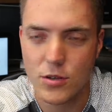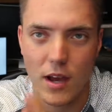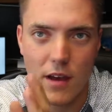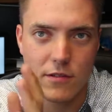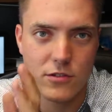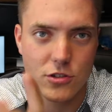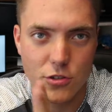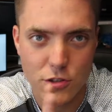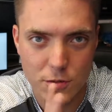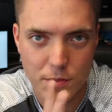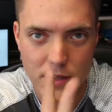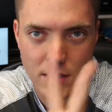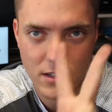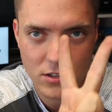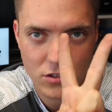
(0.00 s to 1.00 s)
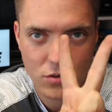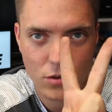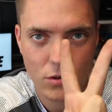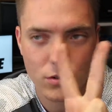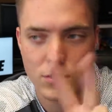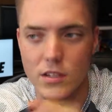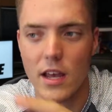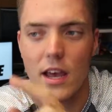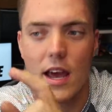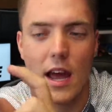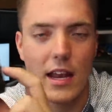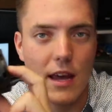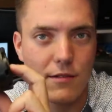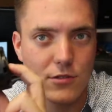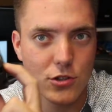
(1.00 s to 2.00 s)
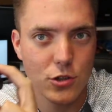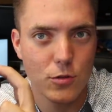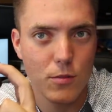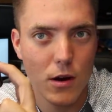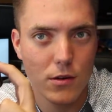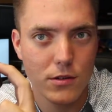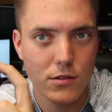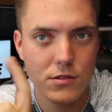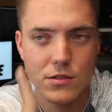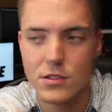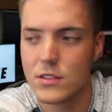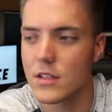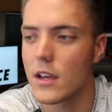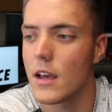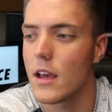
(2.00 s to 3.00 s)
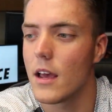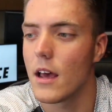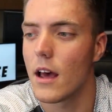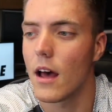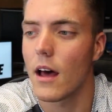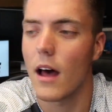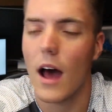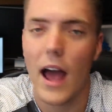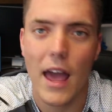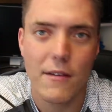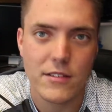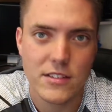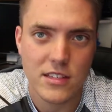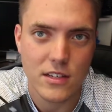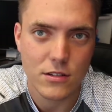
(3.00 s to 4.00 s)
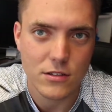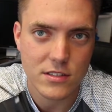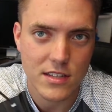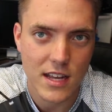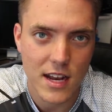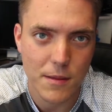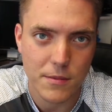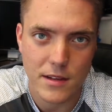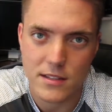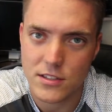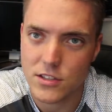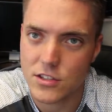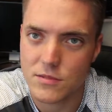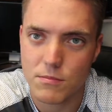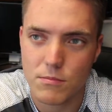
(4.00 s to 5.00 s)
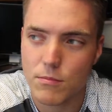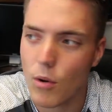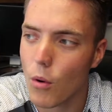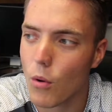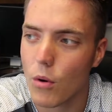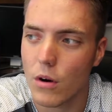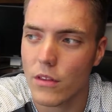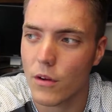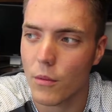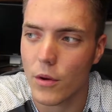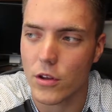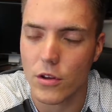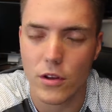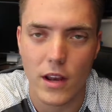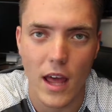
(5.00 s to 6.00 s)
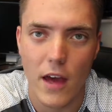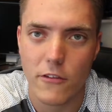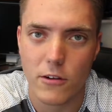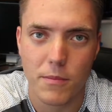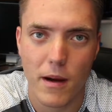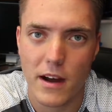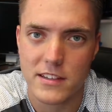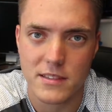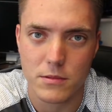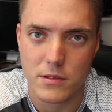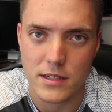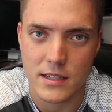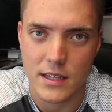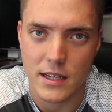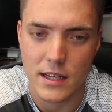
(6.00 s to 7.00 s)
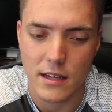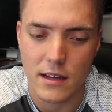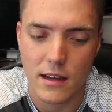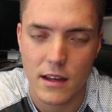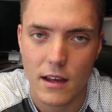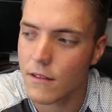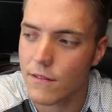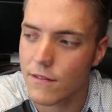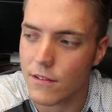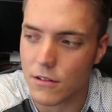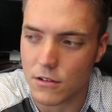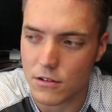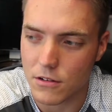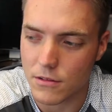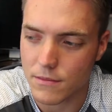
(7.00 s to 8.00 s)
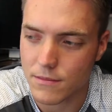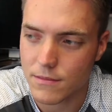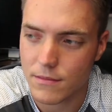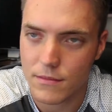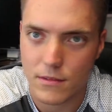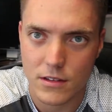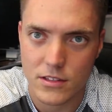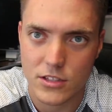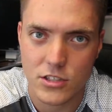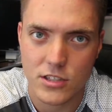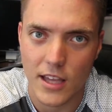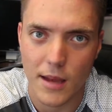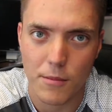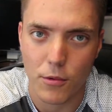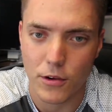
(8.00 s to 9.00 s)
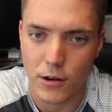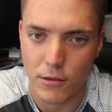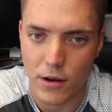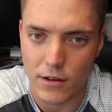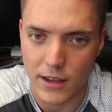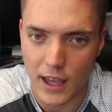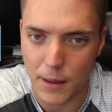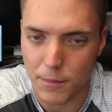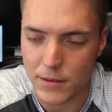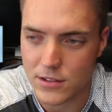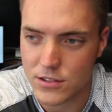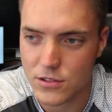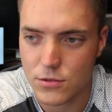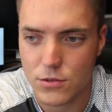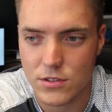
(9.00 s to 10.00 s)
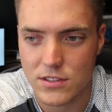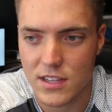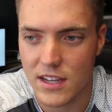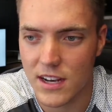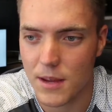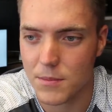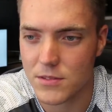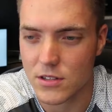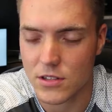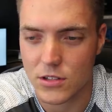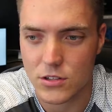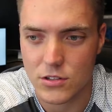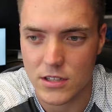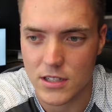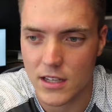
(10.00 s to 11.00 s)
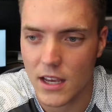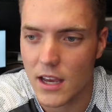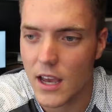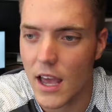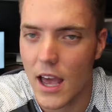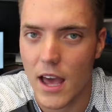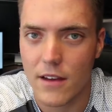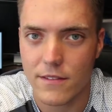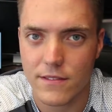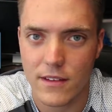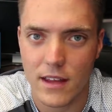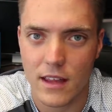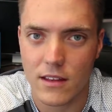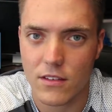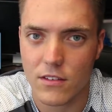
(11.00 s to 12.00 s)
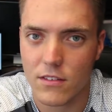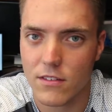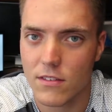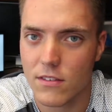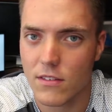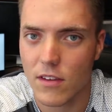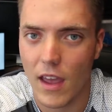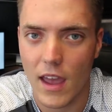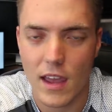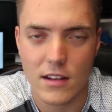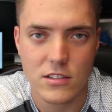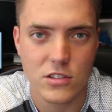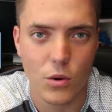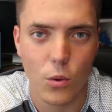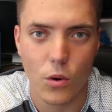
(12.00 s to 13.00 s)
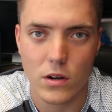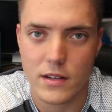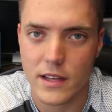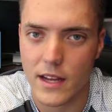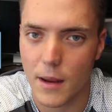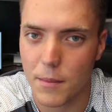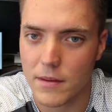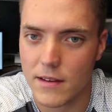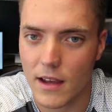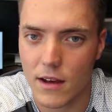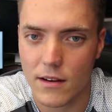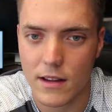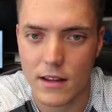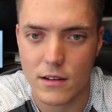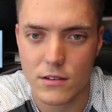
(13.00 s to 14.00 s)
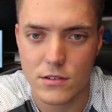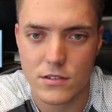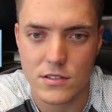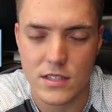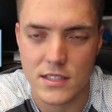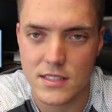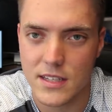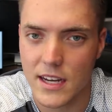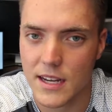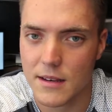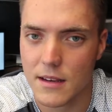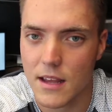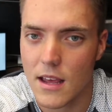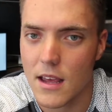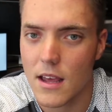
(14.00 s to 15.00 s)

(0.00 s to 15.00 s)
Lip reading: you have 2 speed controls and you have 2 motors. I have a single setup because this is more than what you could ever possibly need for just skateboarding around campus. Dual setups are usually have insane torque to get up and down hills, insane